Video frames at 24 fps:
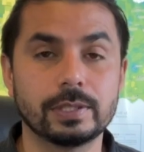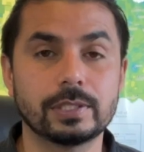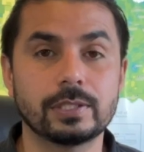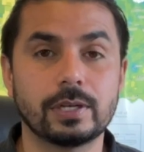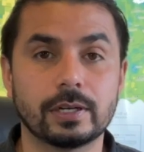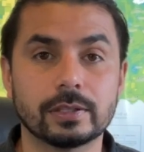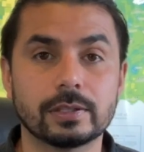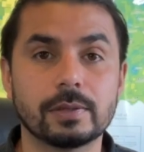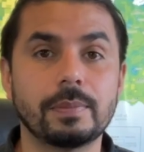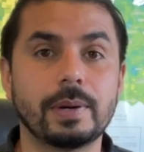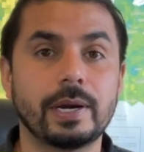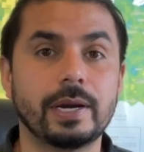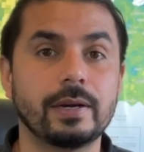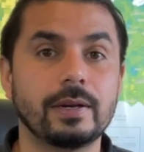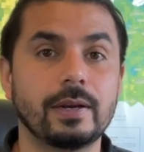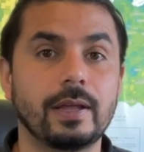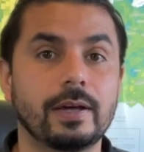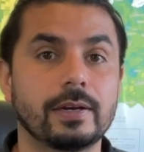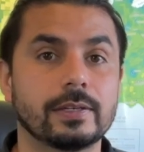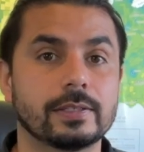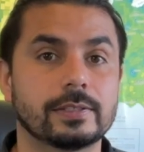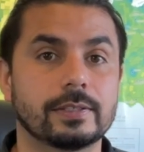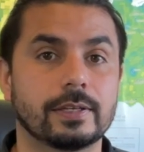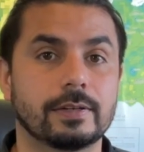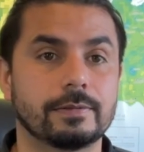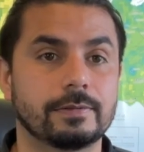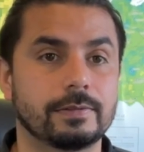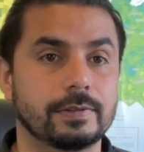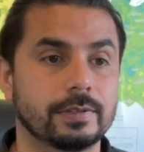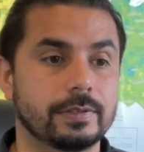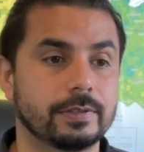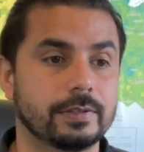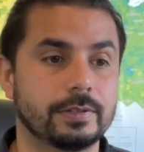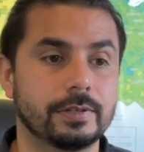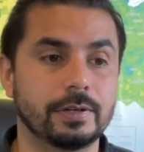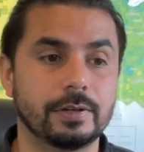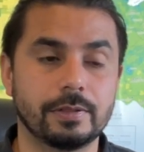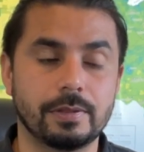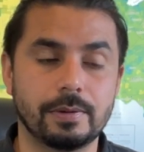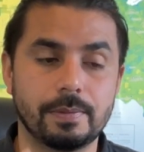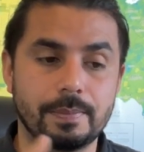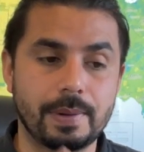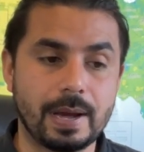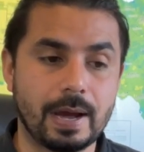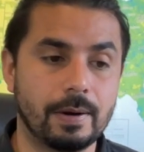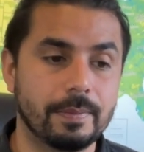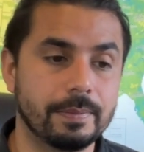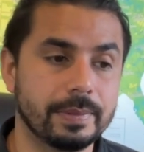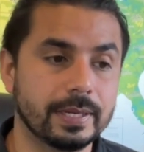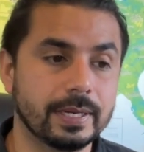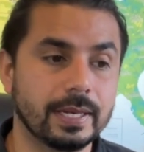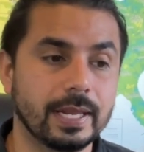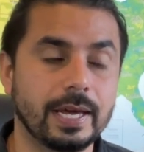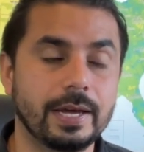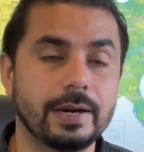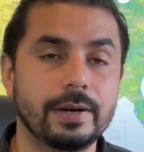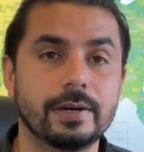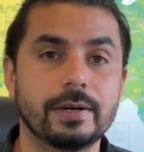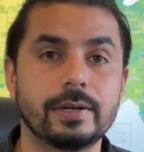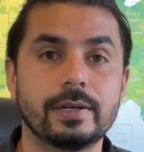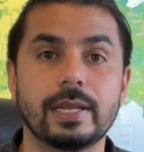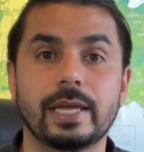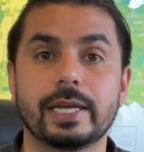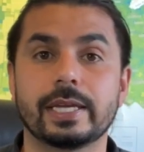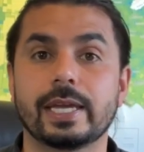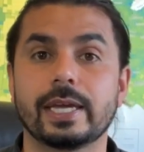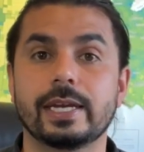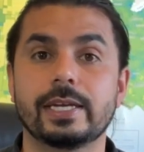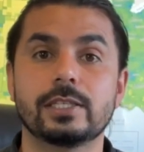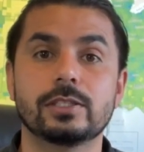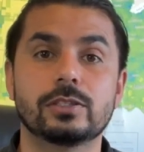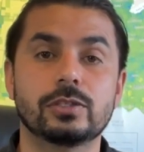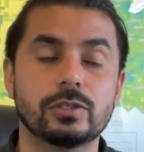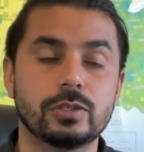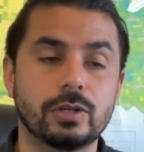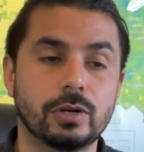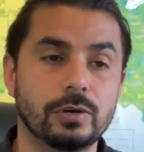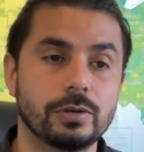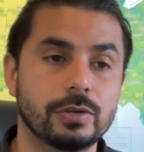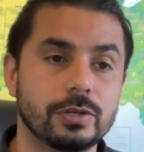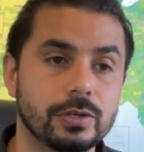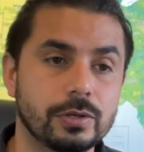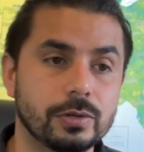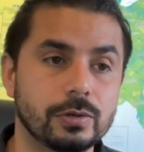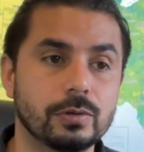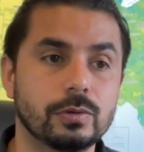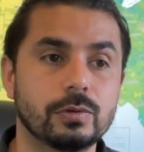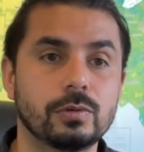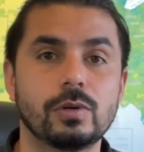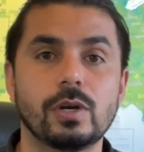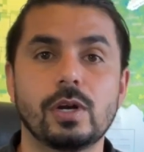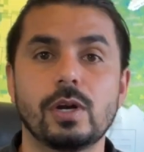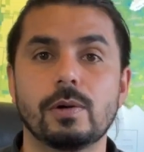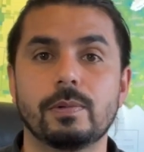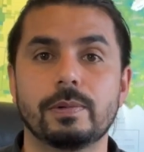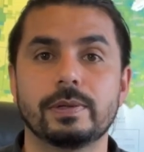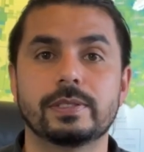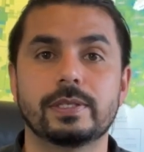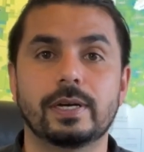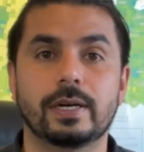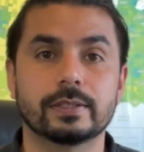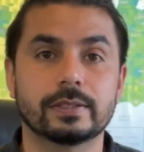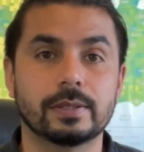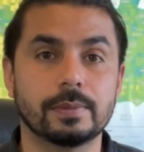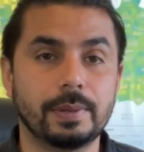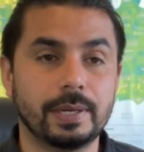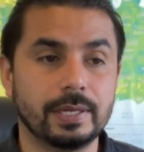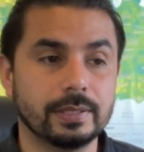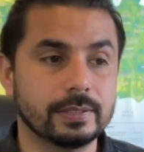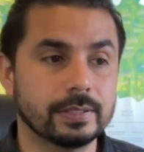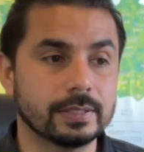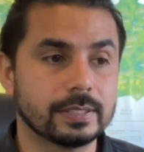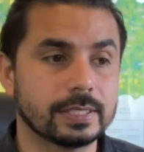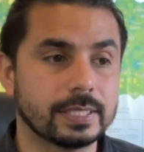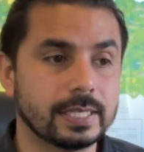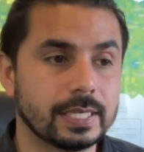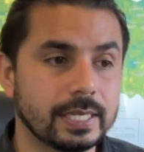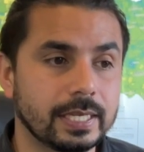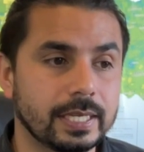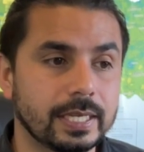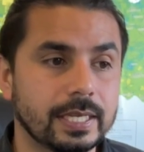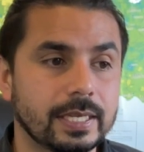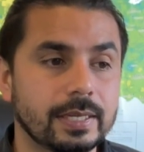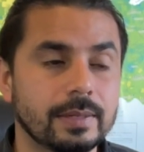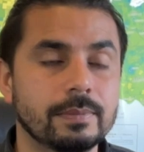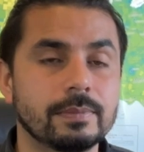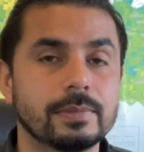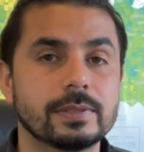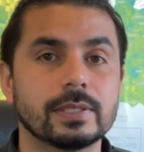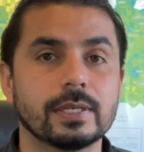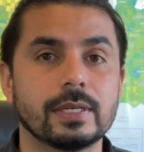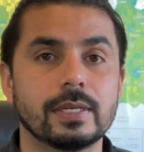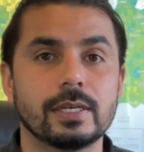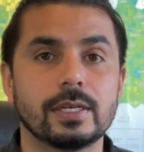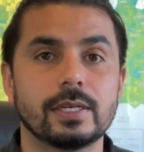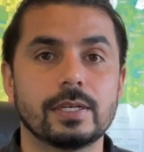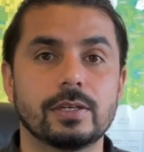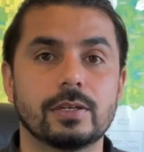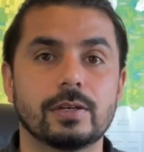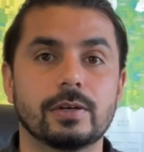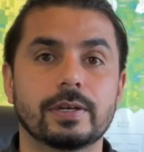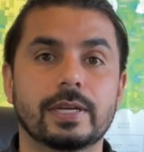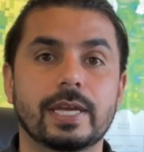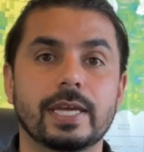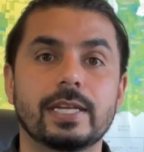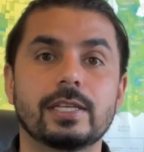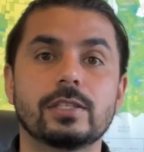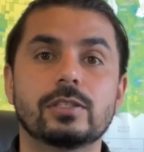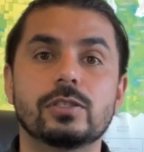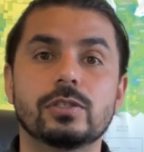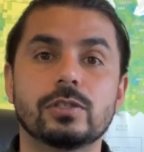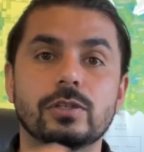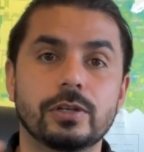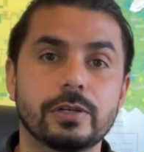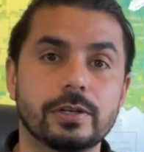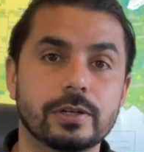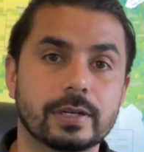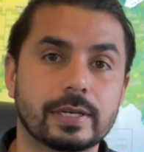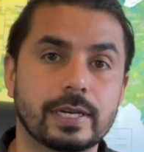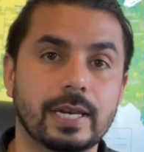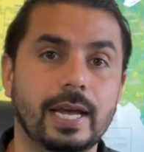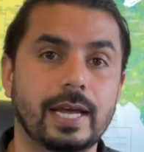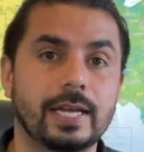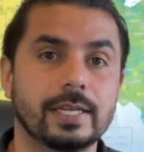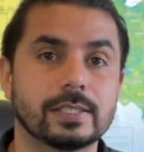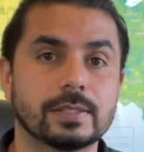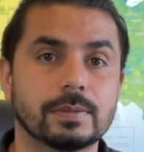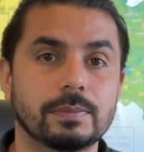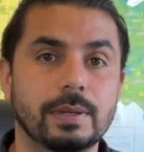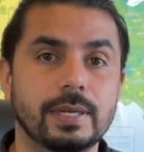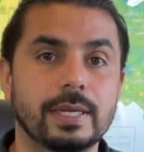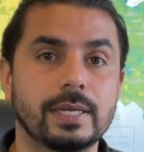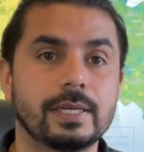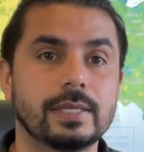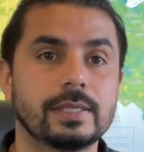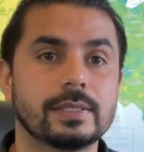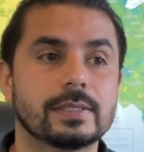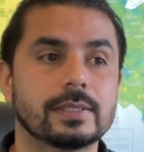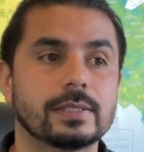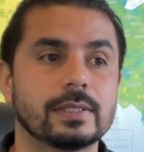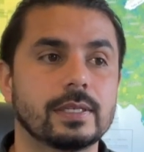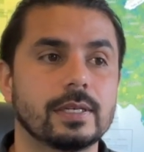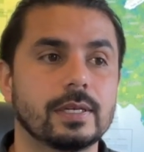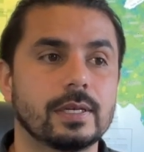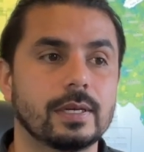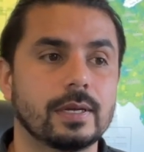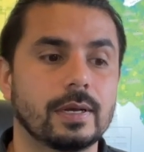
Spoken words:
talked about a lot of stuff, the About Me letter, like getting to know you. We talked about the teams, getting to know your classmates.